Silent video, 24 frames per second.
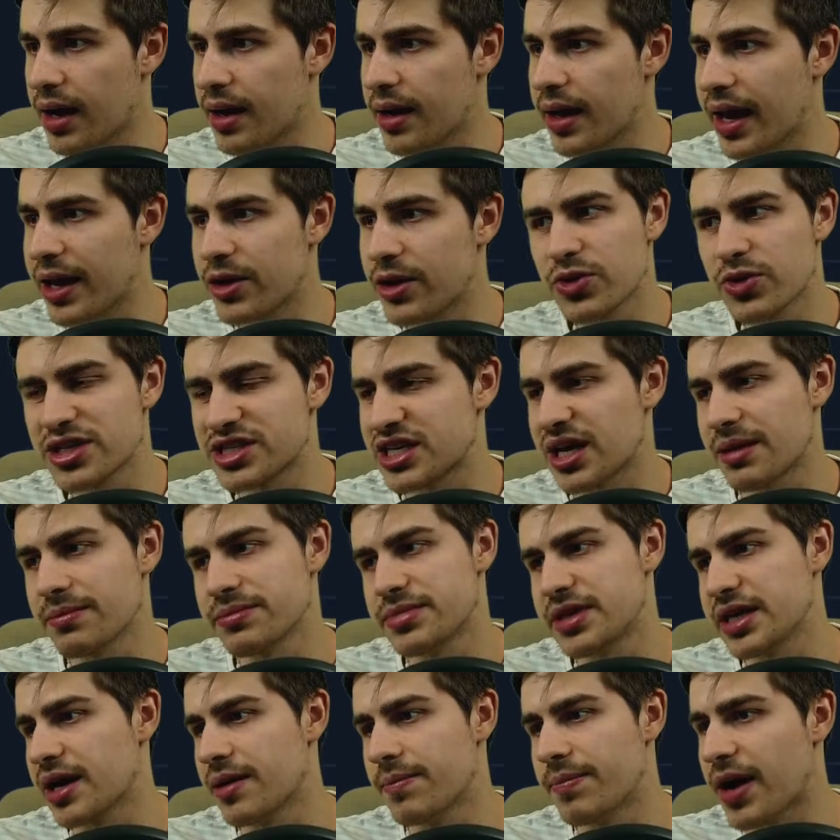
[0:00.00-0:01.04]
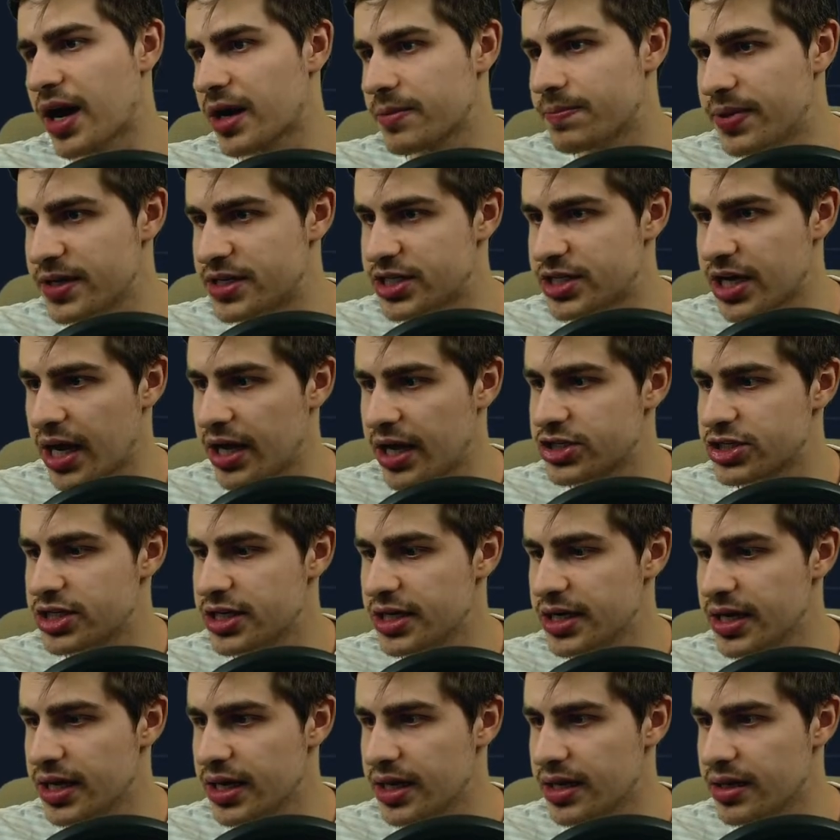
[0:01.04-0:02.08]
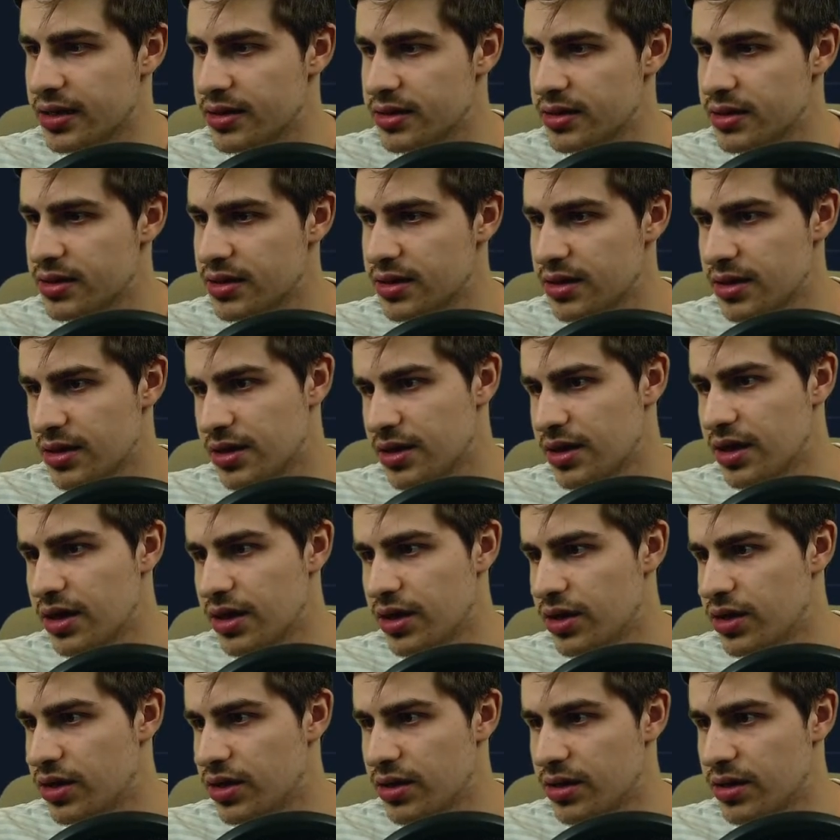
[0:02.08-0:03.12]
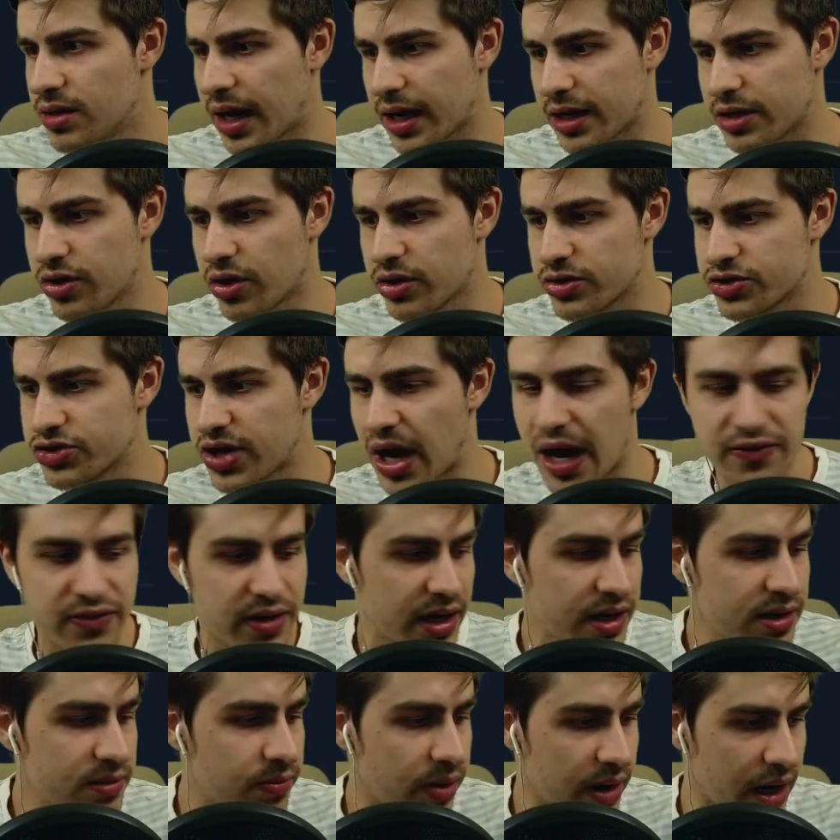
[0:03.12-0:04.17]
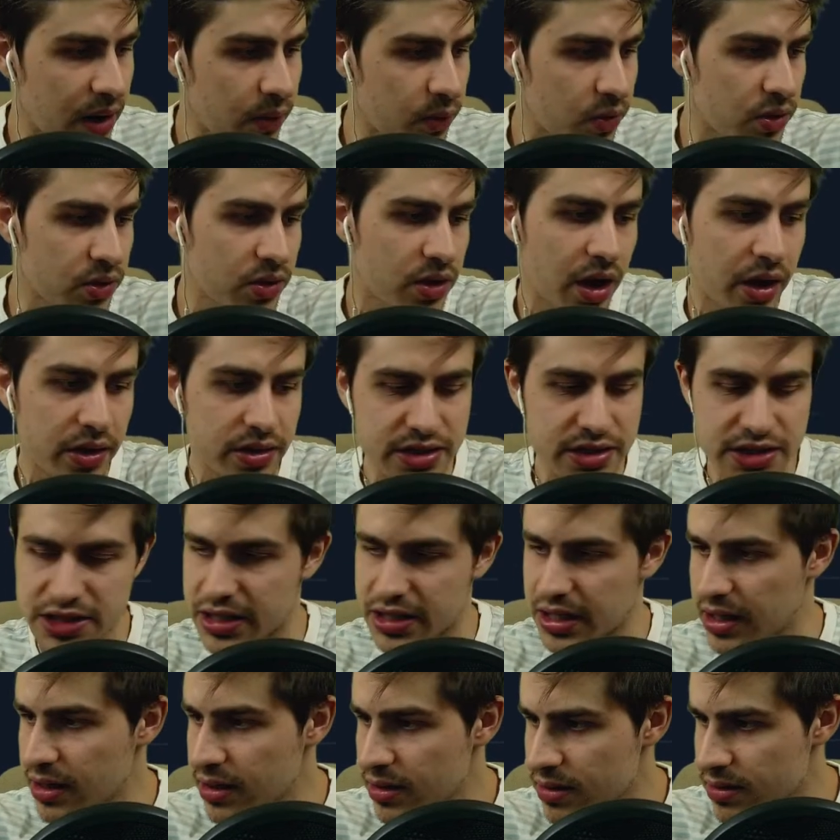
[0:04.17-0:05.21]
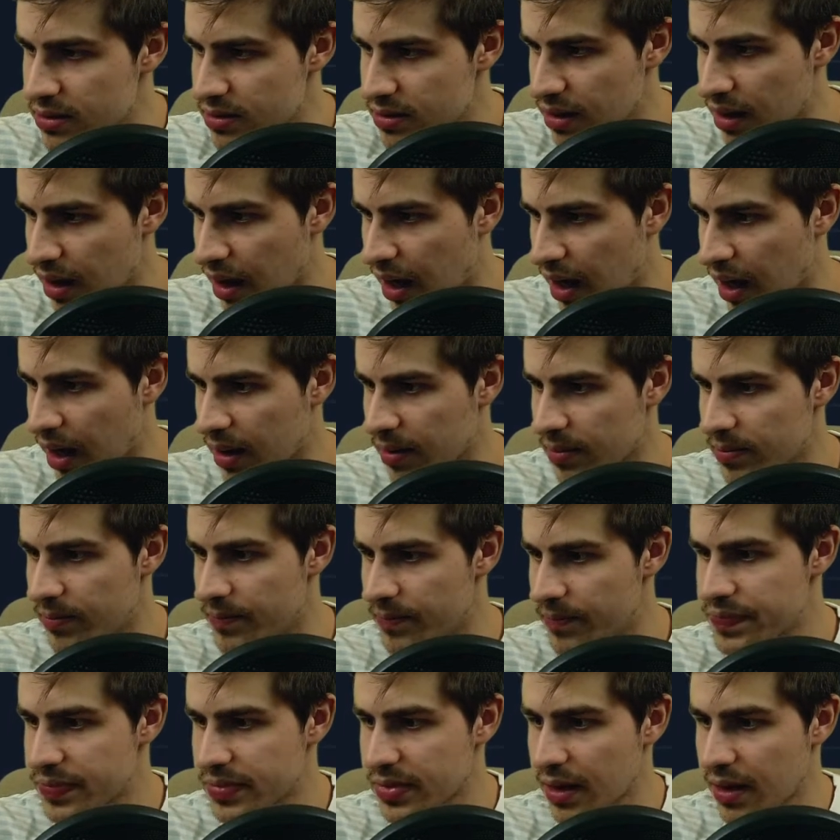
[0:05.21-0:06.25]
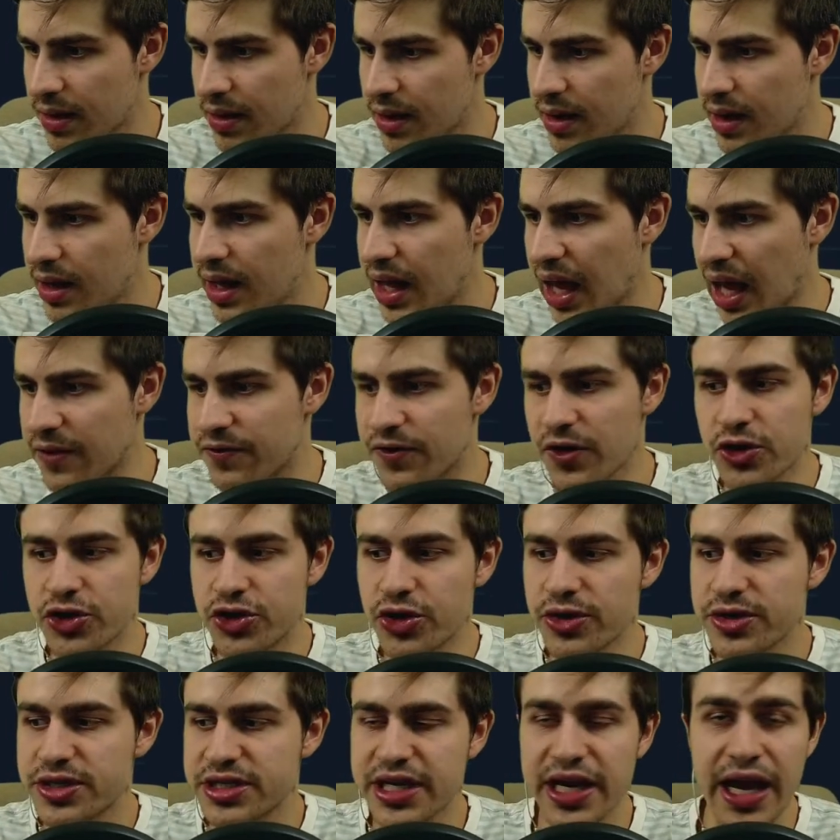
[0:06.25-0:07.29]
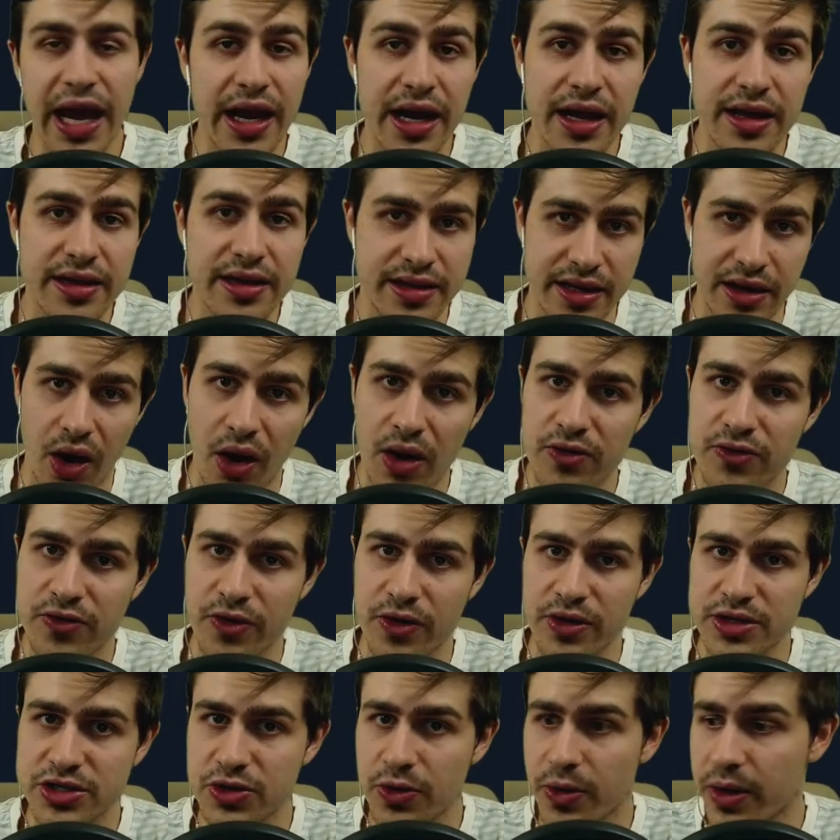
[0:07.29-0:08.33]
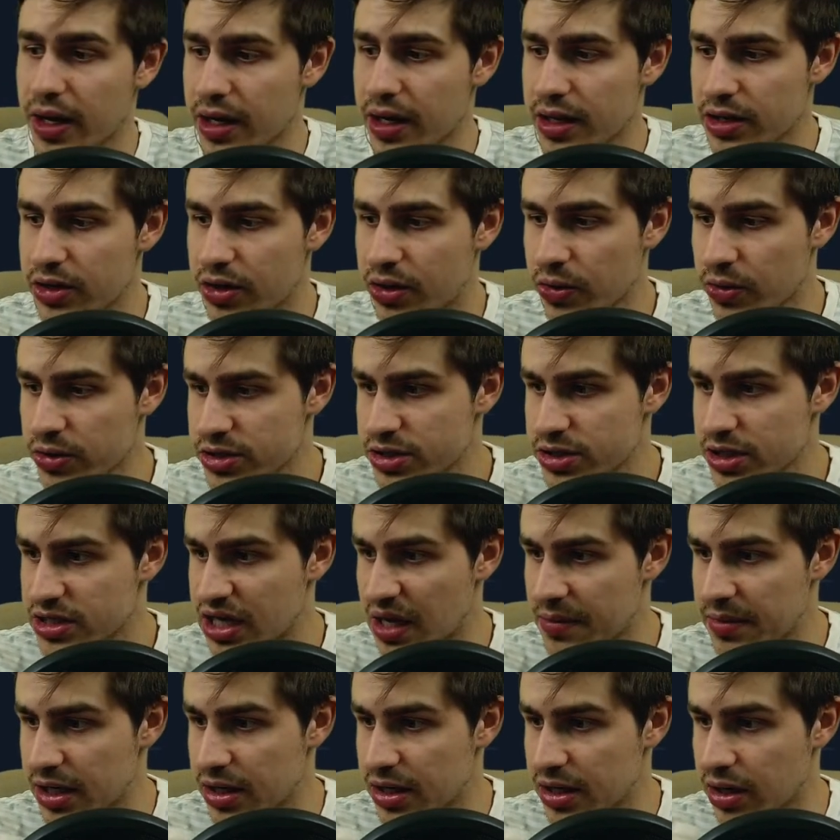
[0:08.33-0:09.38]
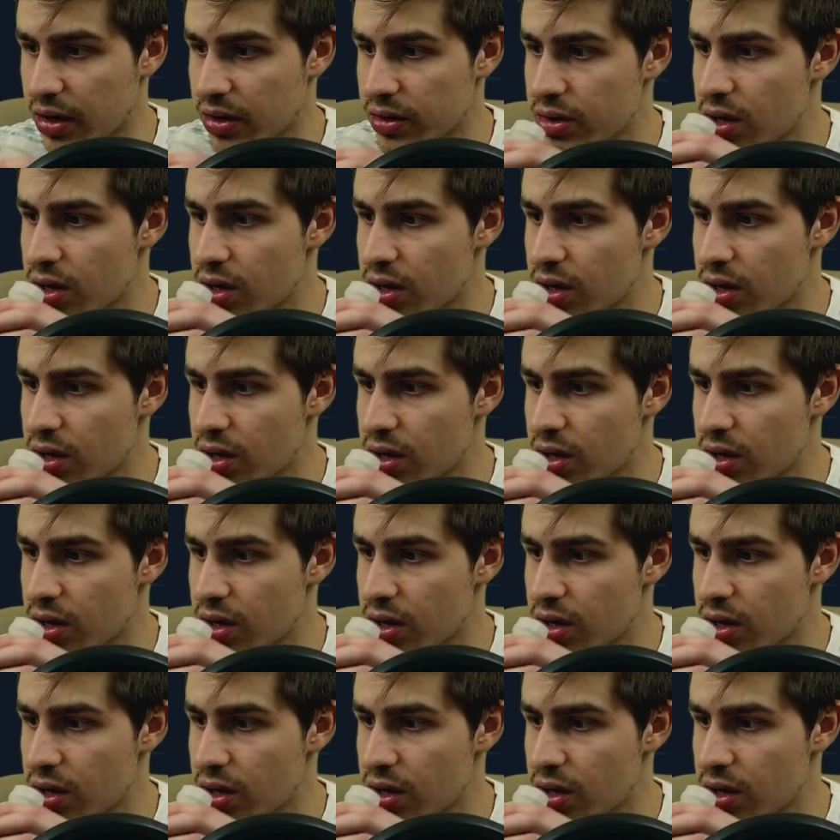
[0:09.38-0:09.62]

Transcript: It was something about potentially like not traveling, but I will go and see. If you do see anything over on Twitter, you can also just let me go.